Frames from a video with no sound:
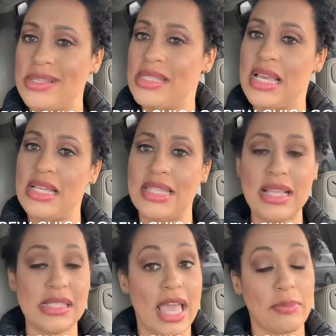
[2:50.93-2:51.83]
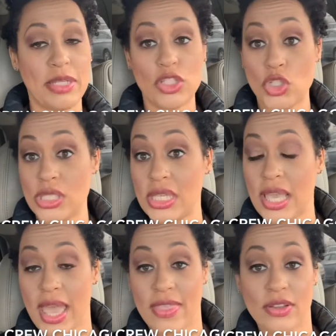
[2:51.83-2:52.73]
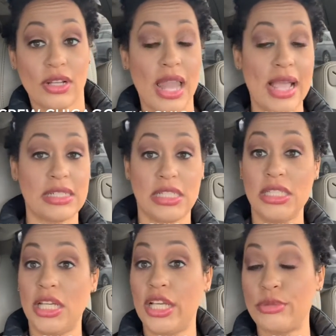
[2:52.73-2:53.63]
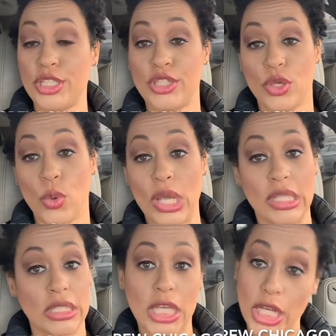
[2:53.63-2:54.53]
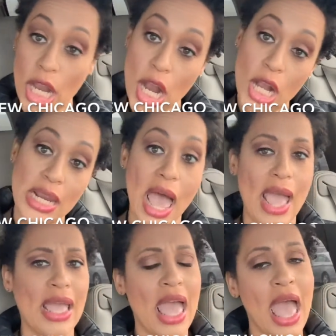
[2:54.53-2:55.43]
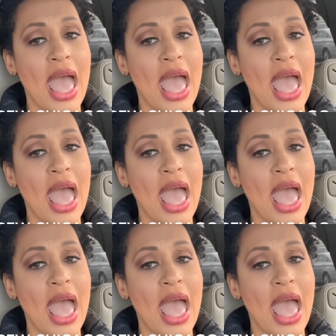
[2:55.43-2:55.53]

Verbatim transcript: Cause they, they take pictures together. Like she up, she throwing glitter. Like